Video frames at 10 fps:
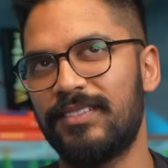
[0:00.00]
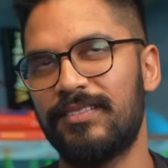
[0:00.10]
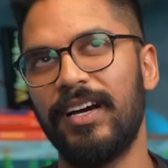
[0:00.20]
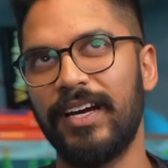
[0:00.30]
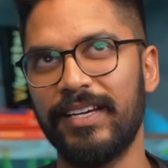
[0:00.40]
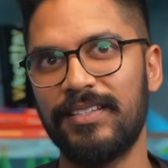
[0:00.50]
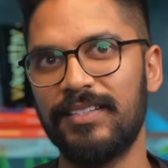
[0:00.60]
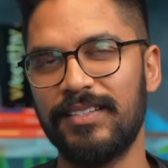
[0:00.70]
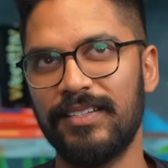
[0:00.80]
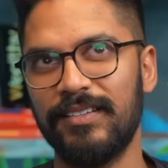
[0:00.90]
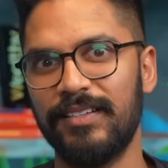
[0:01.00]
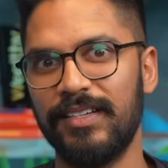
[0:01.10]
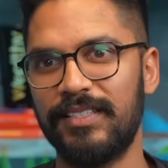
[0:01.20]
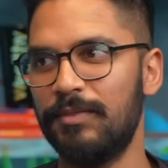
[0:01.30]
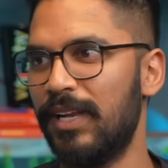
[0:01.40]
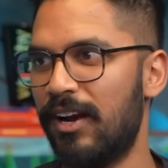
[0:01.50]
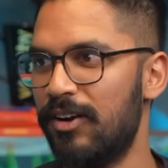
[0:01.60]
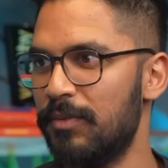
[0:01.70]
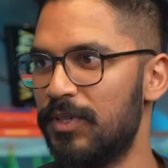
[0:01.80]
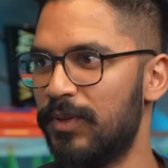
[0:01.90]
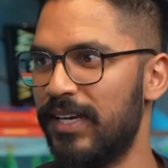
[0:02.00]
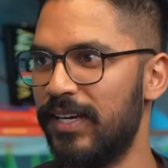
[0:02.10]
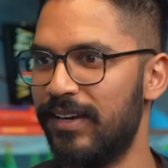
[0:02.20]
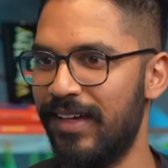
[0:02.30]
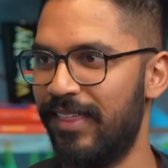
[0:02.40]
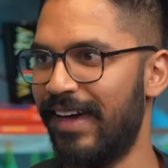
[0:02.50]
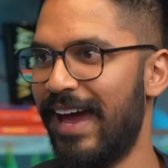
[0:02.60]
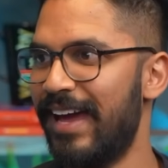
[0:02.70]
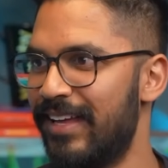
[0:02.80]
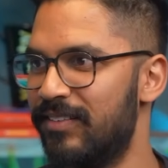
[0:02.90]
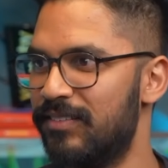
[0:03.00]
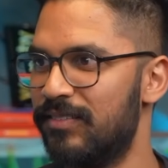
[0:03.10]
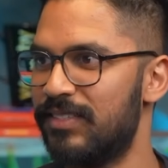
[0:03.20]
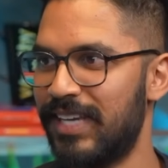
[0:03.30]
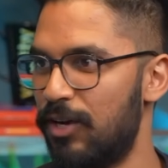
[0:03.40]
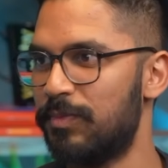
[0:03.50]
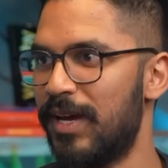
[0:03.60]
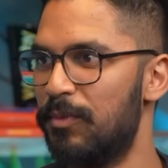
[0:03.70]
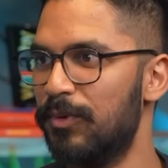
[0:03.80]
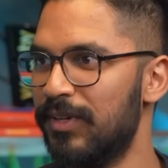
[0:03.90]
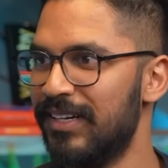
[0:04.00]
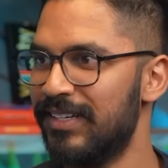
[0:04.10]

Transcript: I guess it's a similarity between that and salespeople.